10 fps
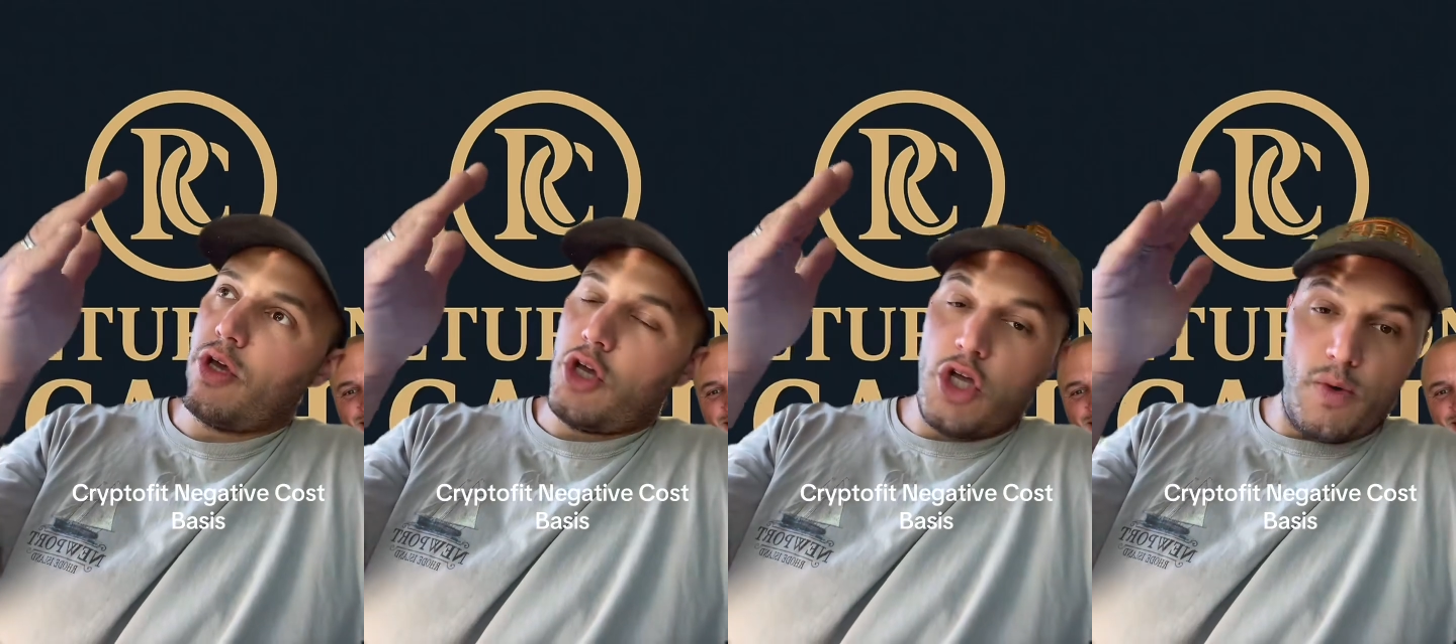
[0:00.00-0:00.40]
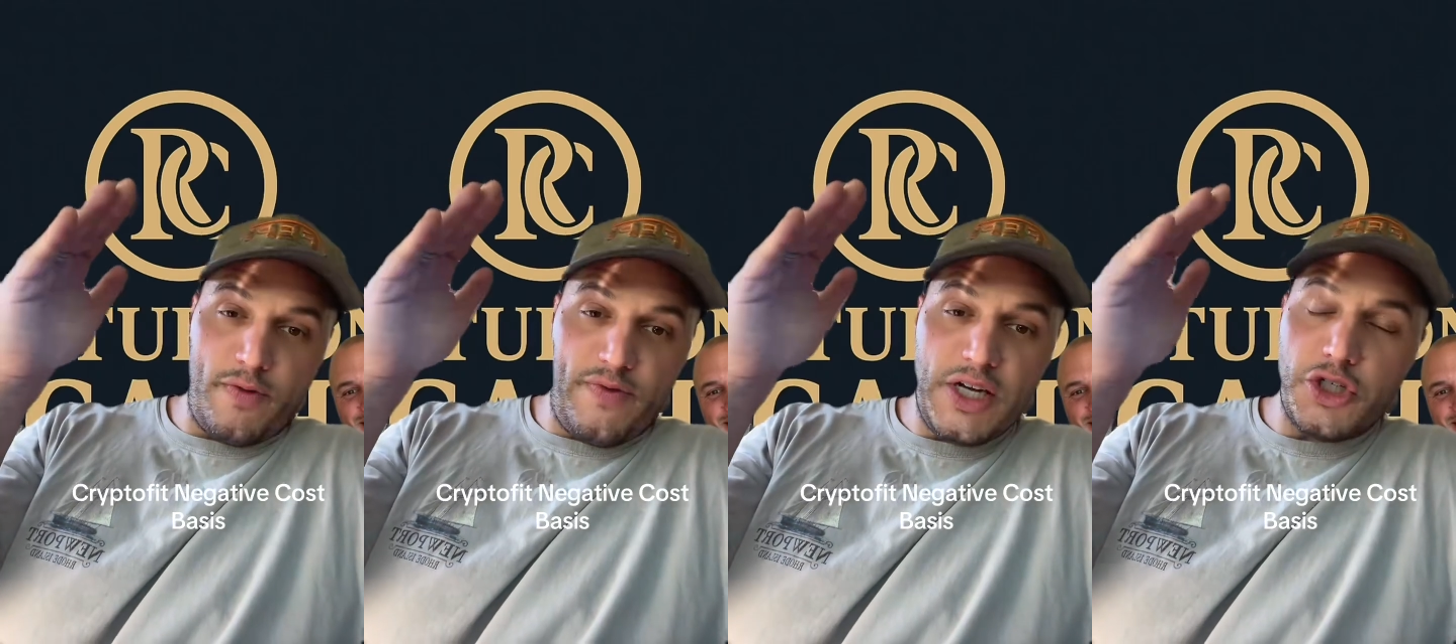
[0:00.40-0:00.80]
You're
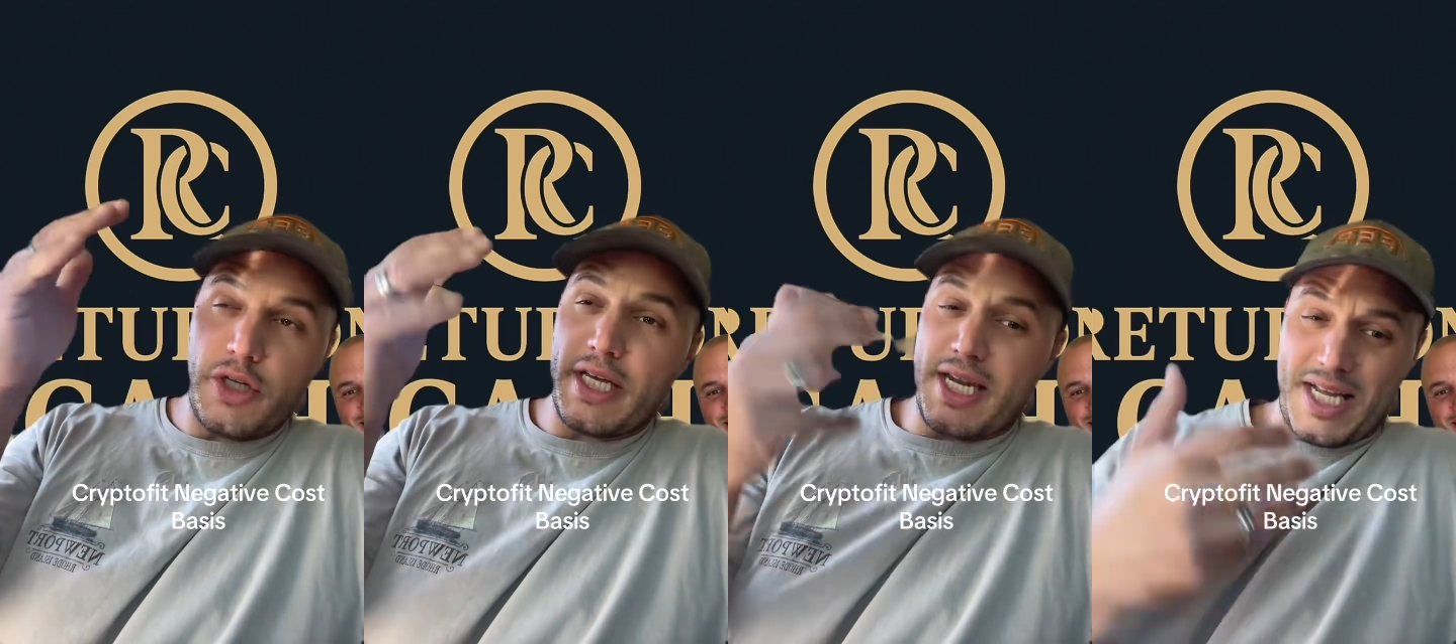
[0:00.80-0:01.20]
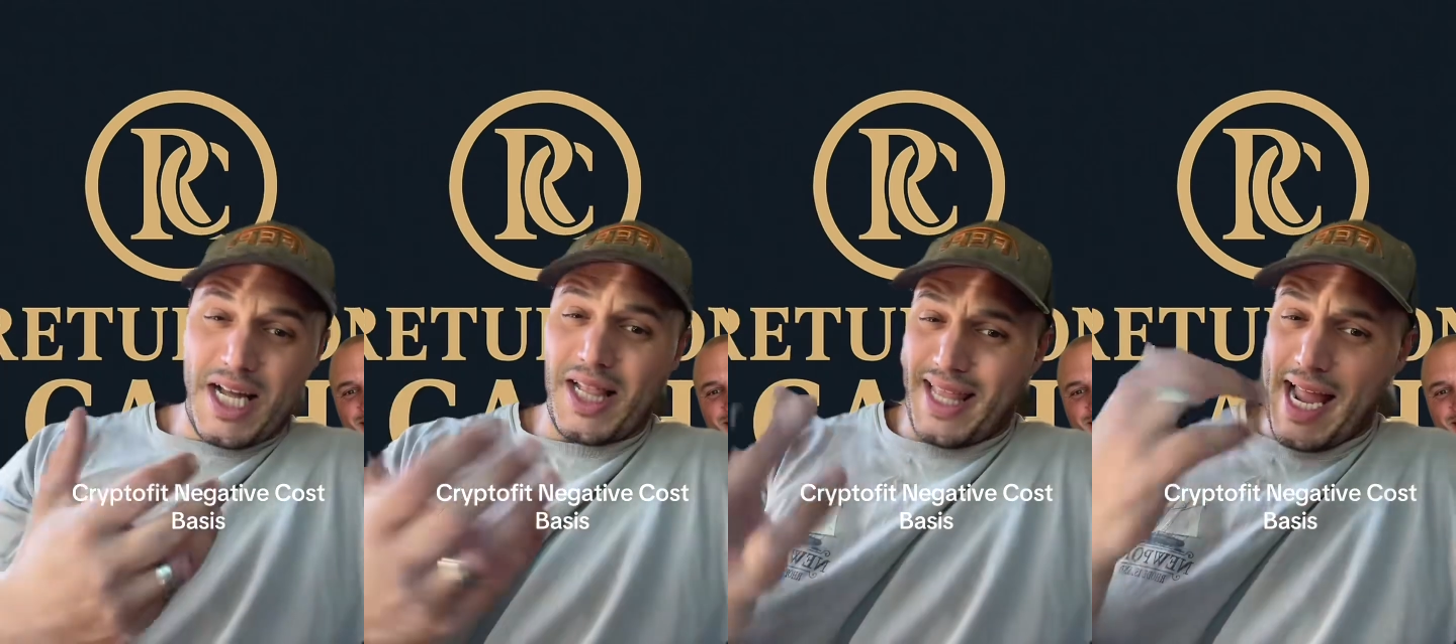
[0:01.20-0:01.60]
eventually going to
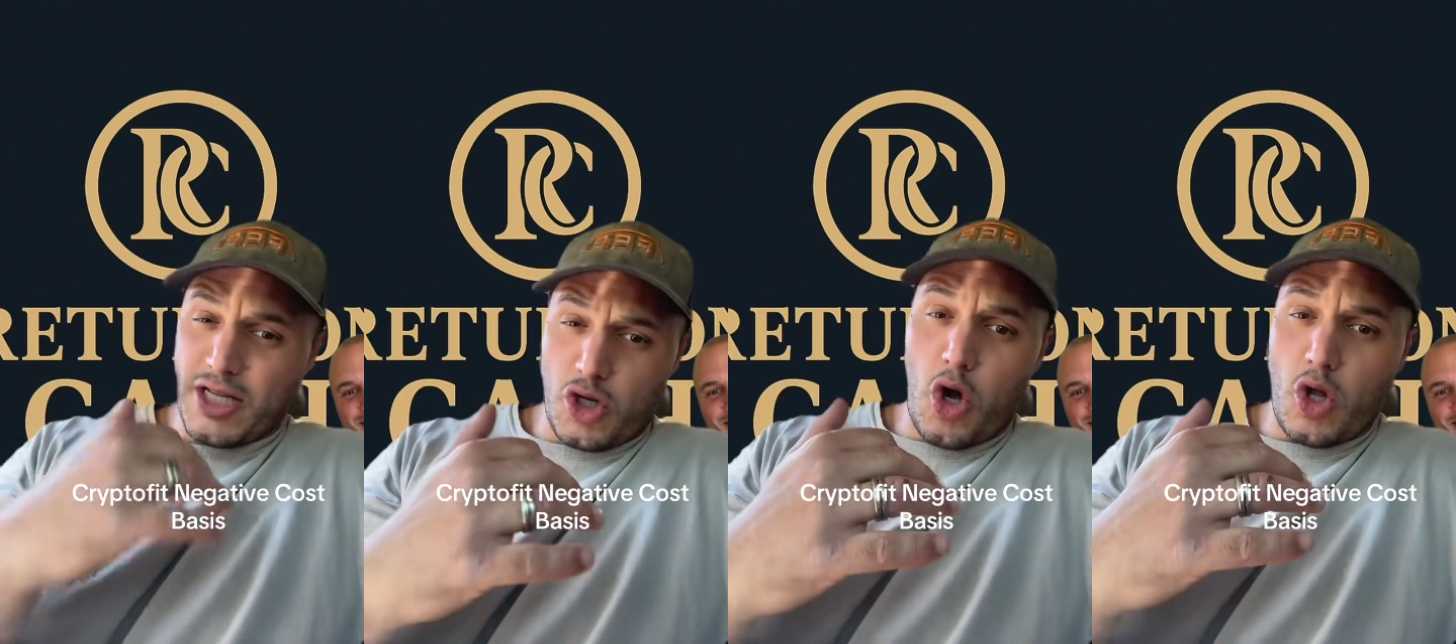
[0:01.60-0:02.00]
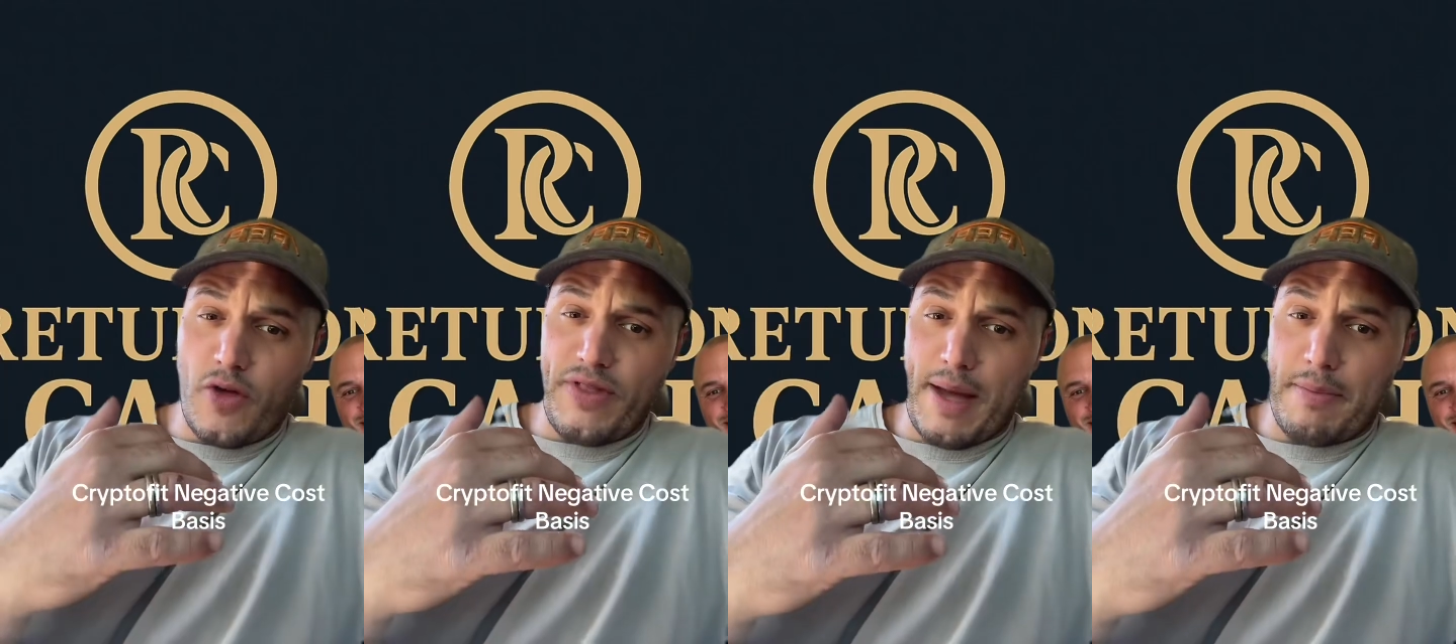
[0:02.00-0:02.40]
collect all
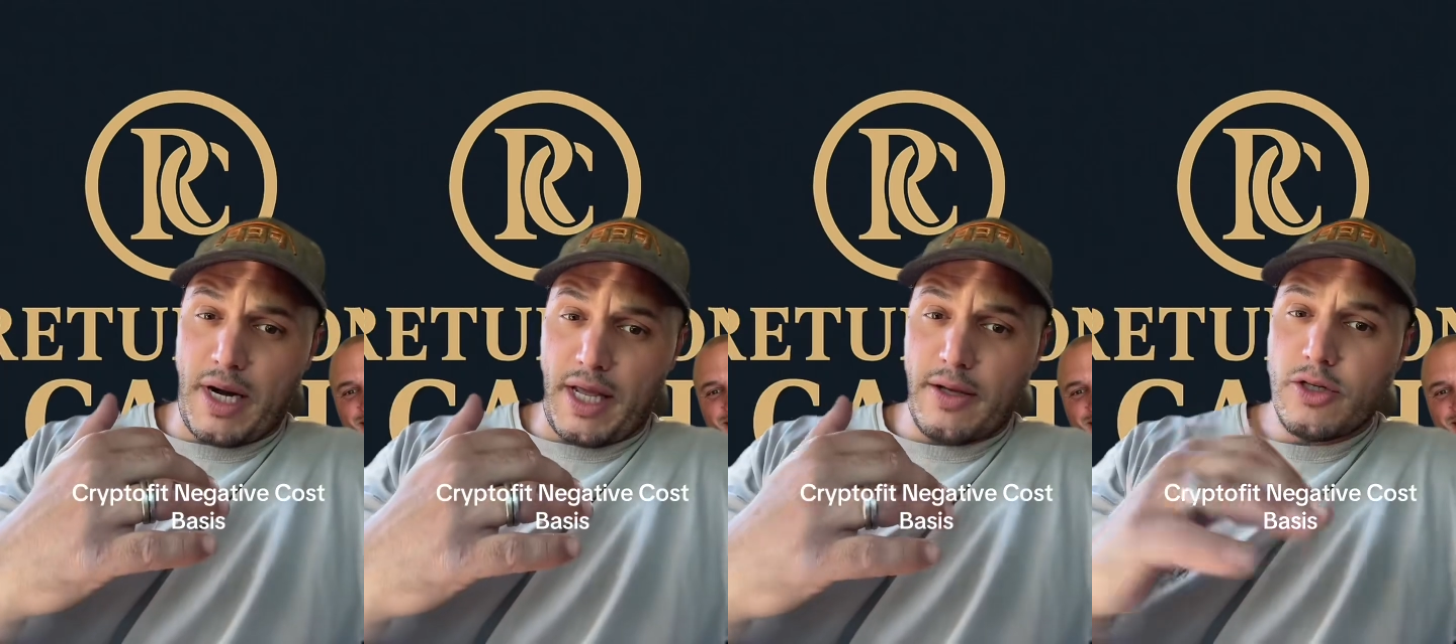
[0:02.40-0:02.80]
of that money.